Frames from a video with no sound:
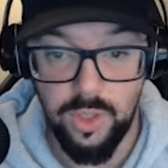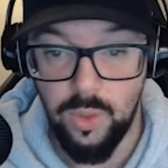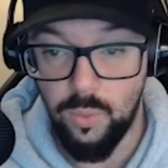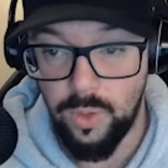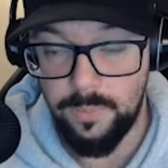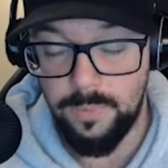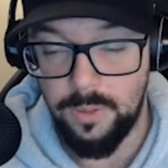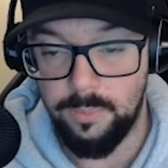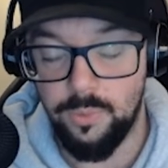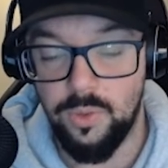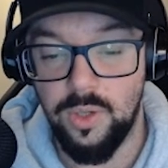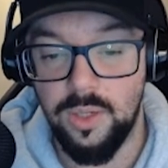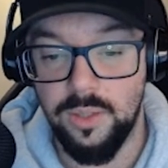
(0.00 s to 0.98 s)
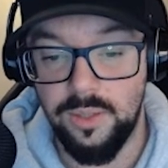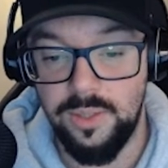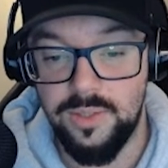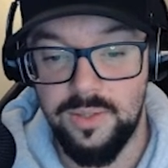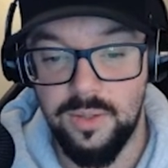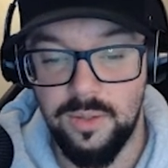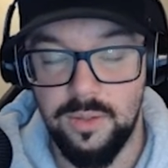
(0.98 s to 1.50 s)
a white paper, at
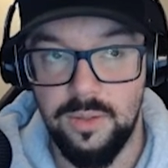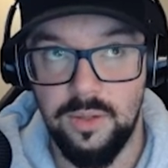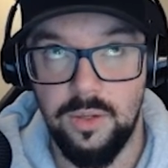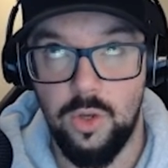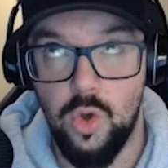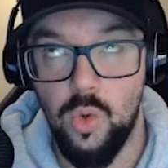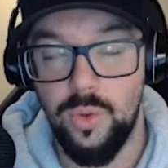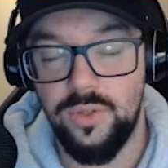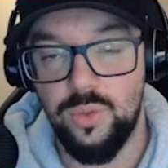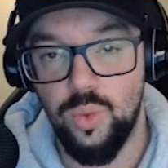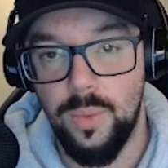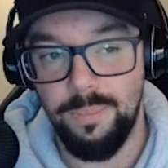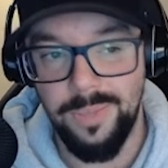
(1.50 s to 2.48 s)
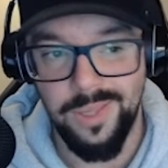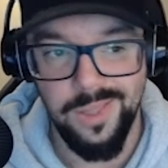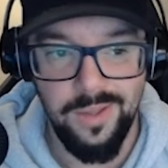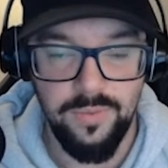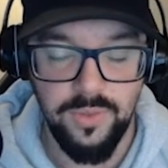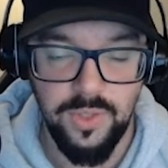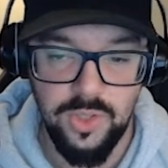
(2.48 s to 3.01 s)
least go into a
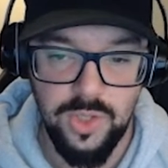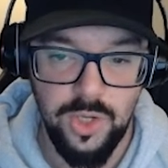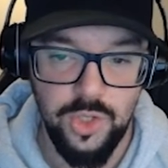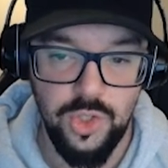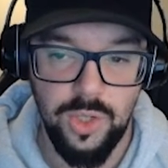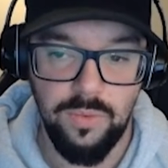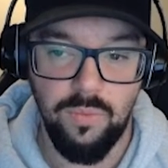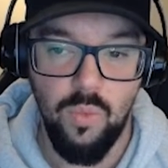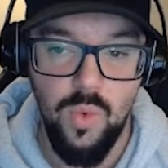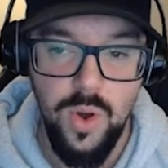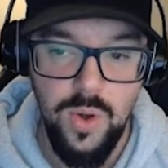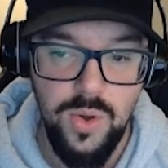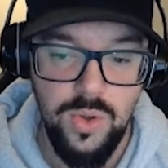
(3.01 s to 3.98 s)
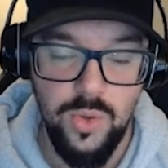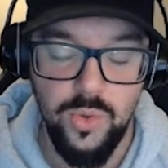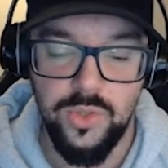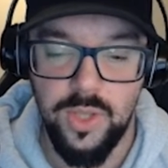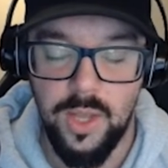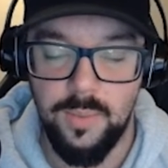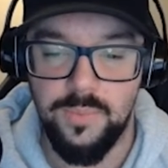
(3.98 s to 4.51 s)
mid-level discussion of what those
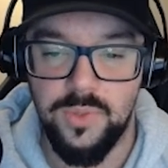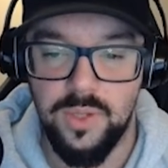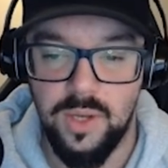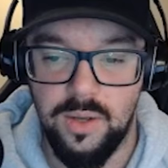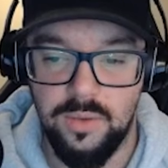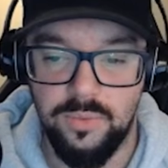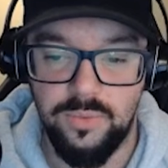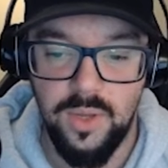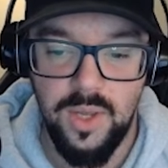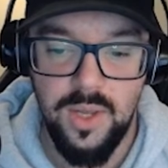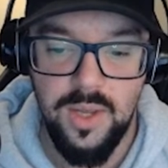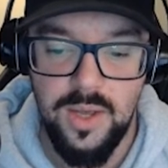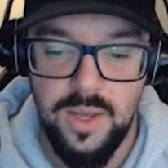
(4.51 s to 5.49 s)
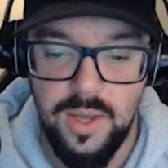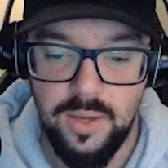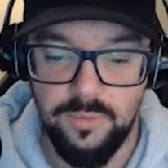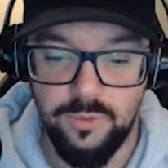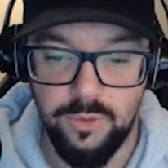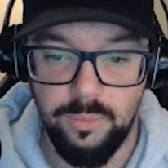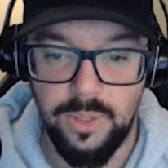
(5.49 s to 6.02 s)
types of
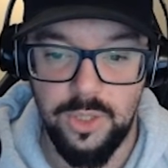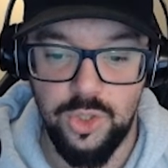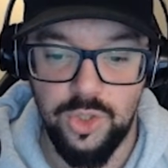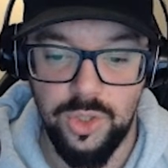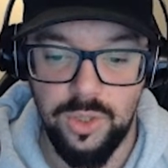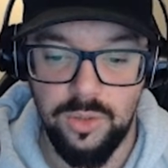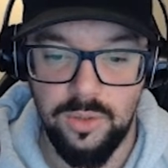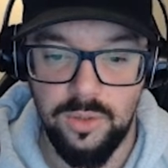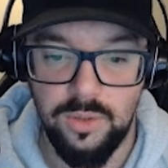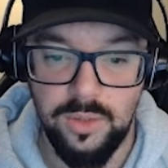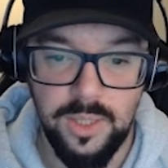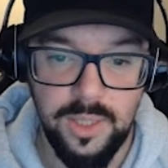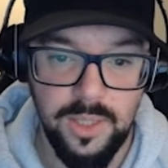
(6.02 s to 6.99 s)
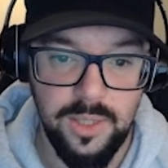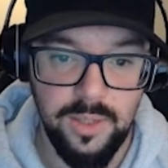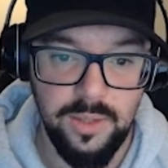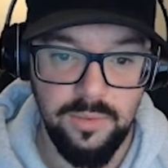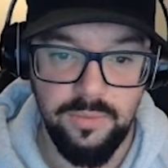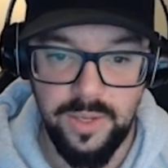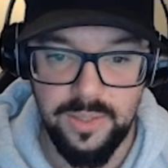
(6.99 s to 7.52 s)
informational
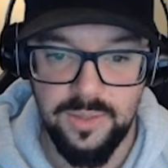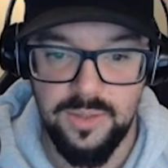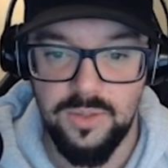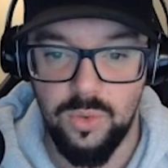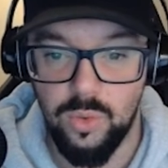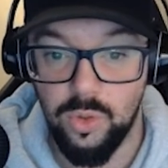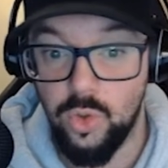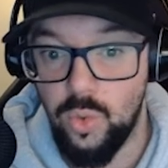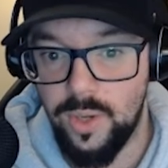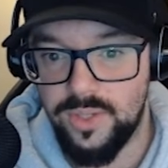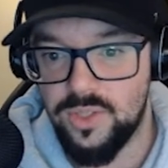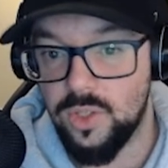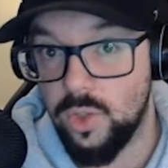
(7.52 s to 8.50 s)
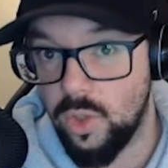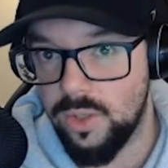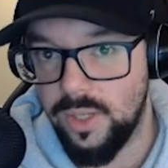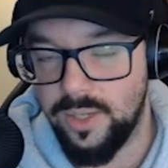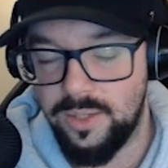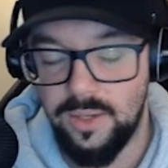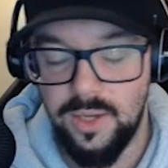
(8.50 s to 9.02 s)
events or quests look
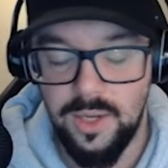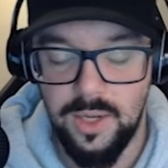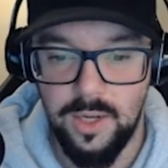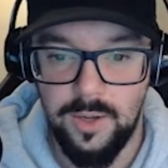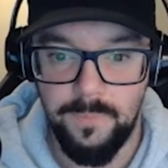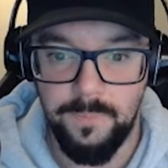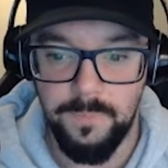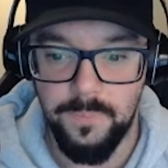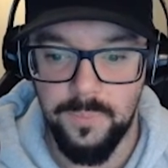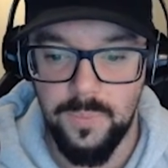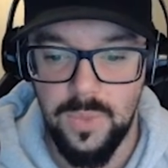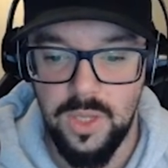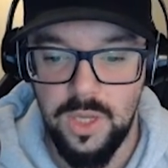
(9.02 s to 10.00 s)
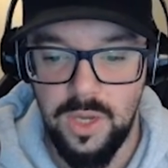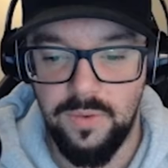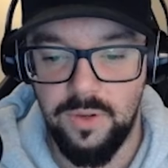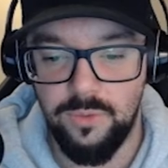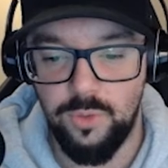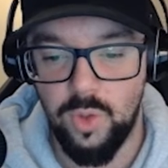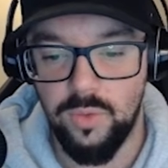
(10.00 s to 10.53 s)
like, even
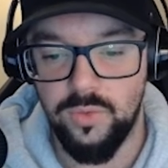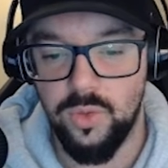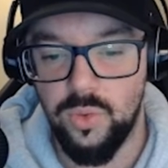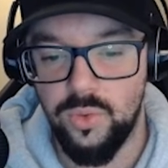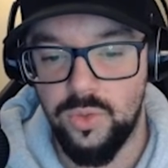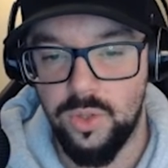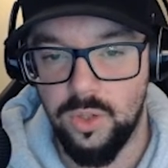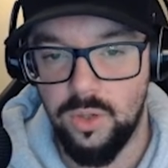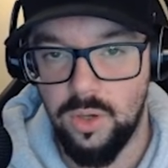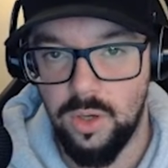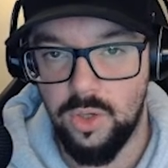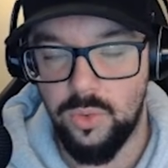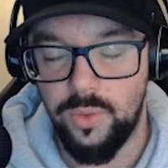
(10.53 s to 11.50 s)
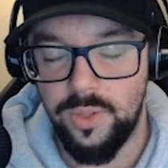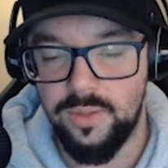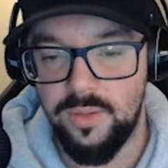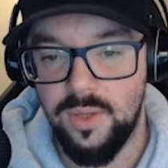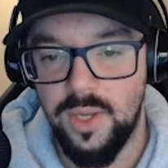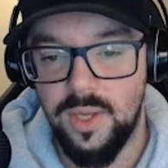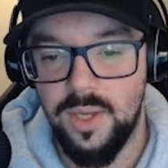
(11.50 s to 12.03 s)
if you don't have to go into the
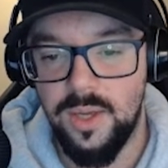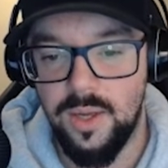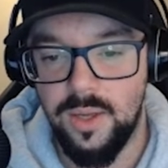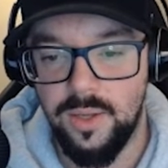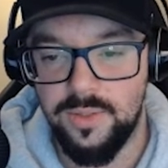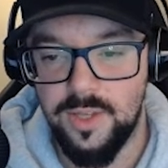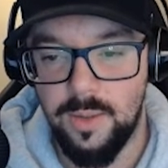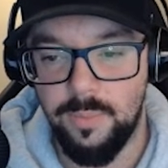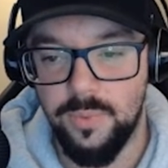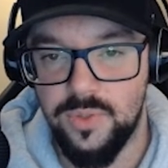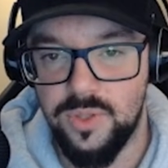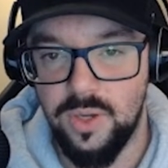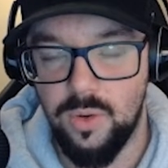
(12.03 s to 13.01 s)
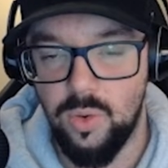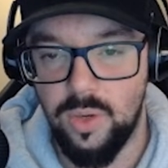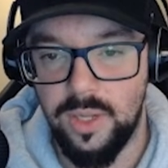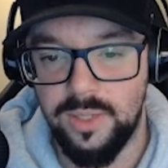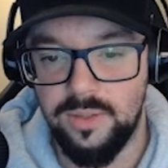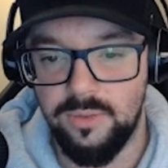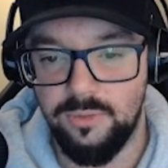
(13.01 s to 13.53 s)
concrete examples or
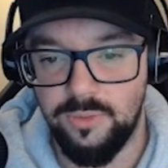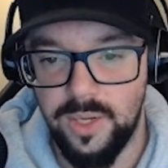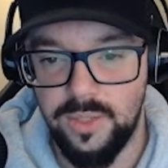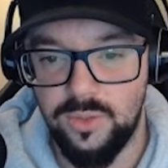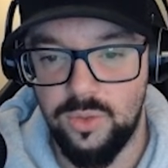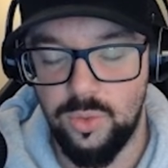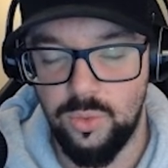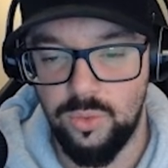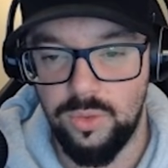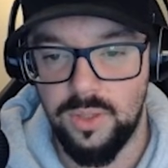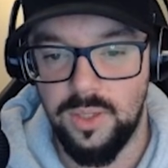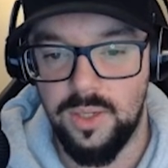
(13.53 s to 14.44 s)
like the fine-tuned